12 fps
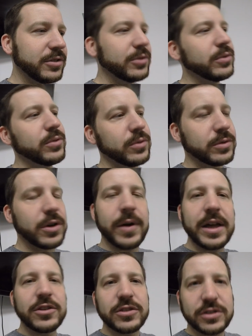to go
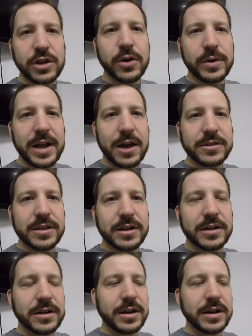ahead and just tow it out there,